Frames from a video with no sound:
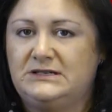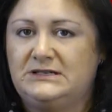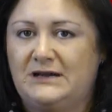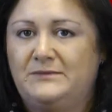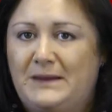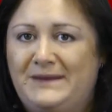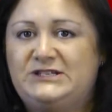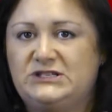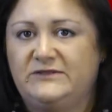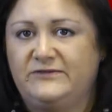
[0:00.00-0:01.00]
I
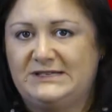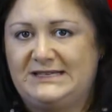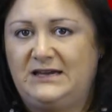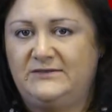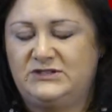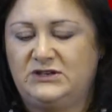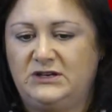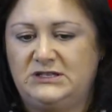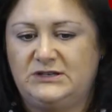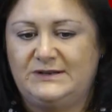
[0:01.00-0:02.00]
mention it for the sake of
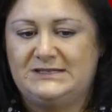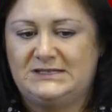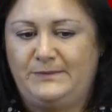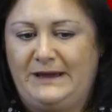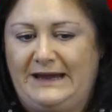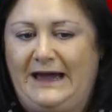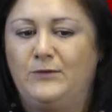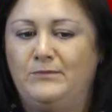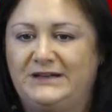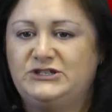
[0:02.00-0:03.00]
starting to anticipate how
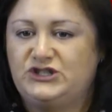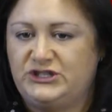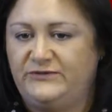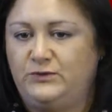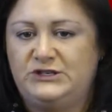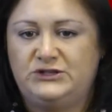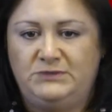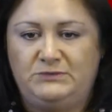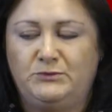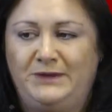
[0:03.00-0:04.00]
much shift we should
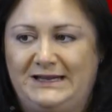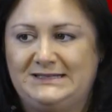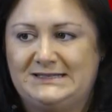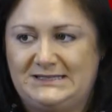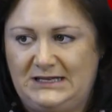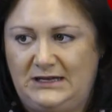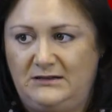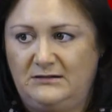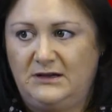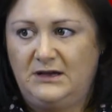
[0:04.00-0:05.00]
be prepared to
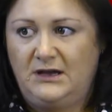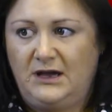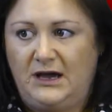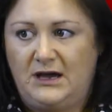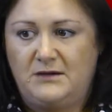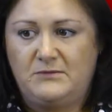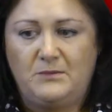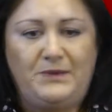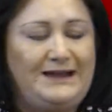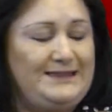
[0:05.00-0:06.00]
see
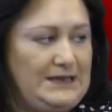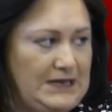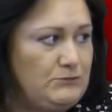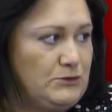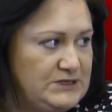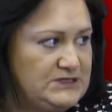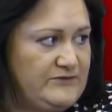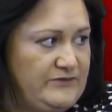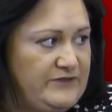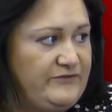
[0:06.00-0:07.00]
by the enablement
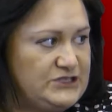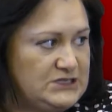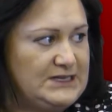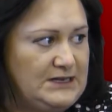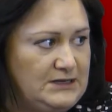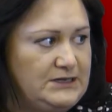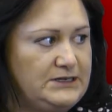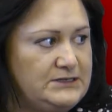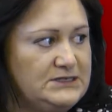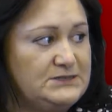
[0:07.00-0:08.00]
of efficient
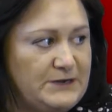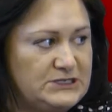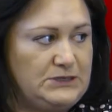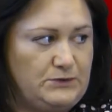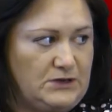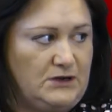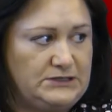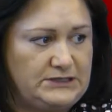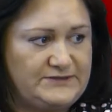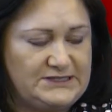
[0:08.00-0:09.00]
analytics, especially with
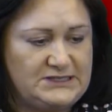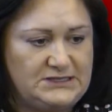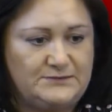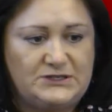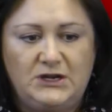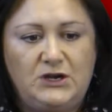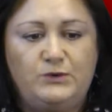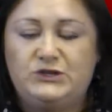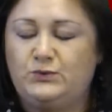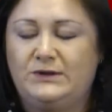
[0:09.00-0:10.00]
cognitive systems,
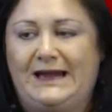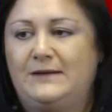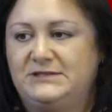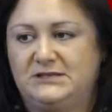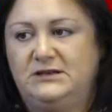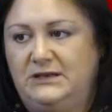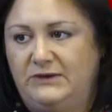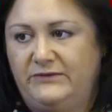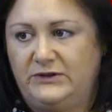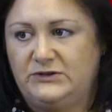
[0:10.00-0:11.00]
which will absolutely
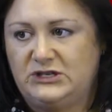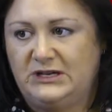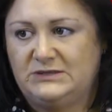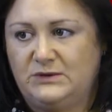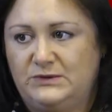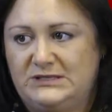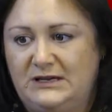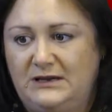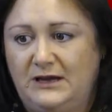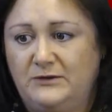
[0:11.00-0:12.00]
revolutionize what we're
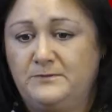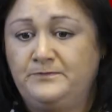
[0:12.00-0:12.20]
seeing now.